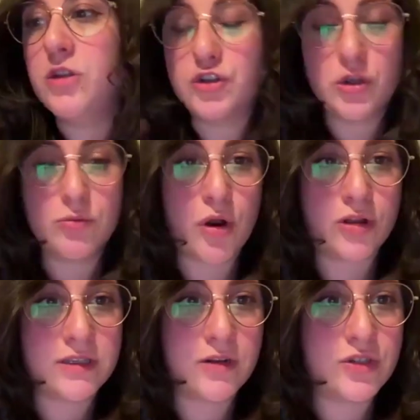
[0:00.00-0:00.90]
they're so
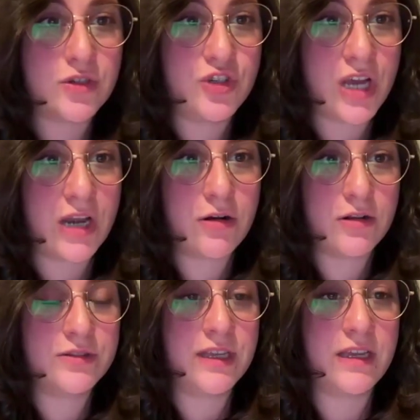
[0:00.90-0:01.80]
broad, that they're so
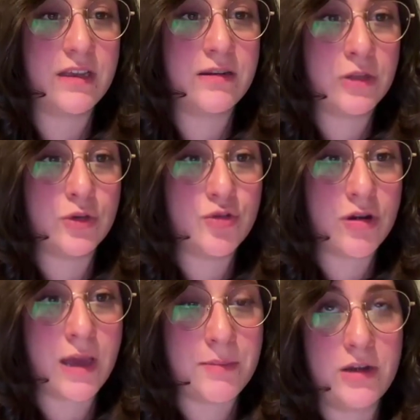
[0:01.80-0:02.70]
general, that
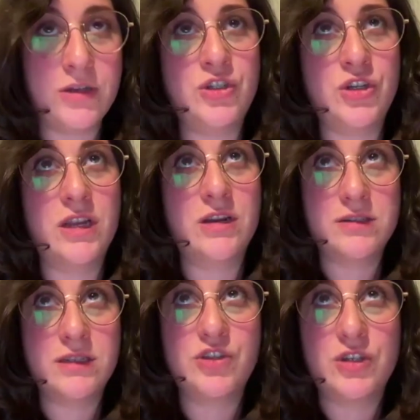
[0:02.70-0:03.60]
usually ML
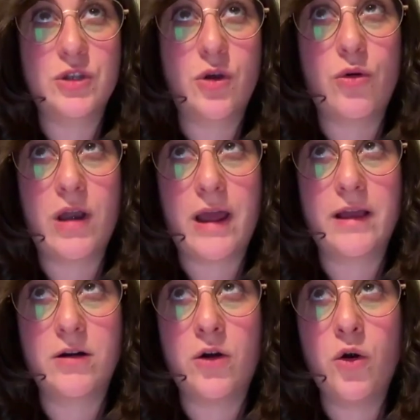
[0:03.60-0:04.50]
engineers, they just go
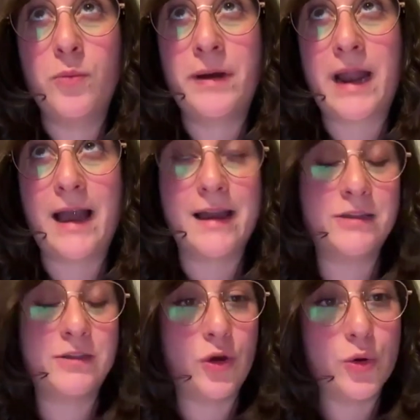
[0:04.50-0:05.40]
like, oh, but
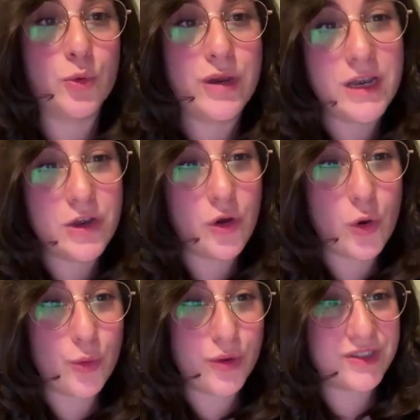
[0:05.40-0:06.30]
I don't really
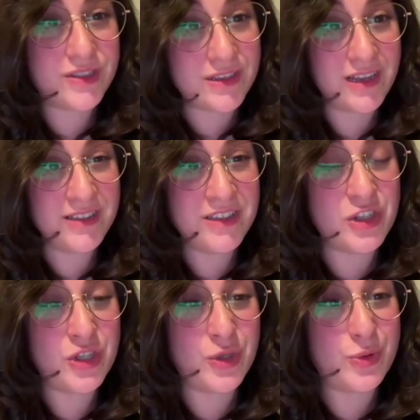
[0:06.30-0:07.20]
know what's the
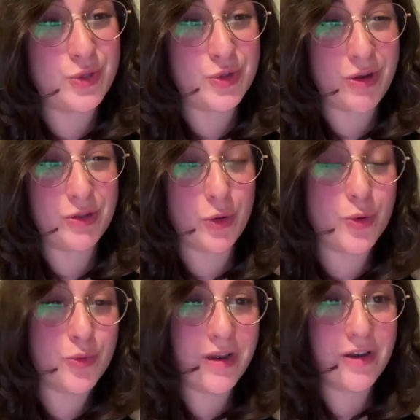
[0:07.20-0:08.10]
intended use, so I
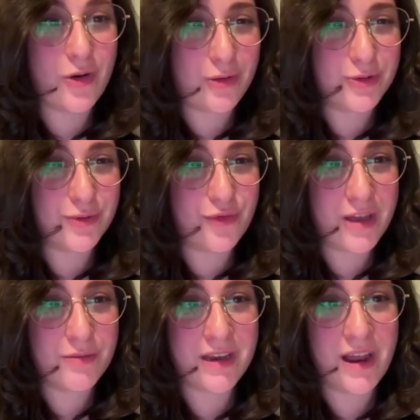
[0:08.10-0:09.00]
don't really know how to
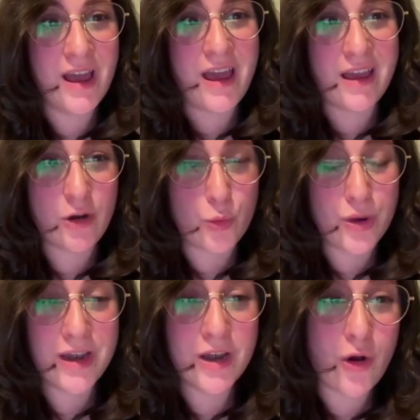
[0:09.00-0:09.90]
frame it, I don't
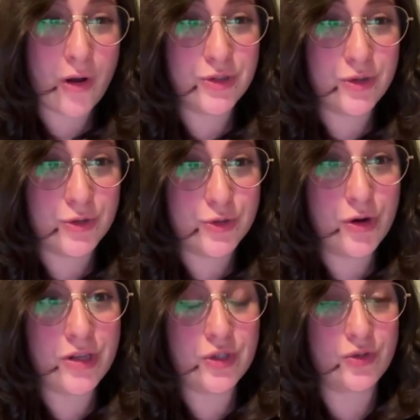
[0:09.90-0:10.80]
really know how to
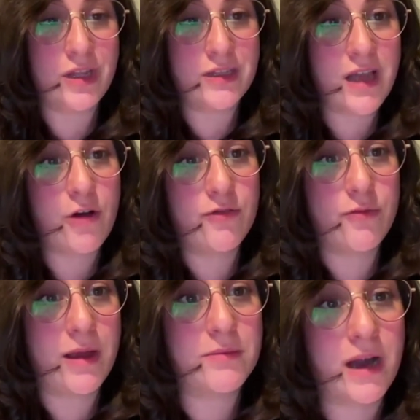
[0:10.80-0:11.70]
control it, so that's out
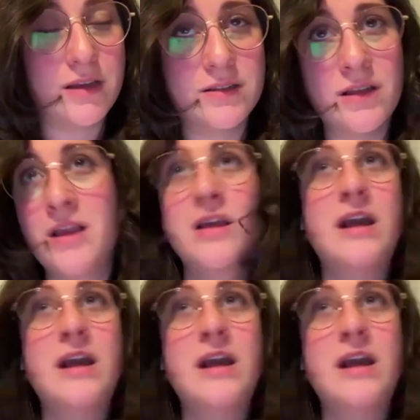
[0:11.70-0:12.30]
of my mind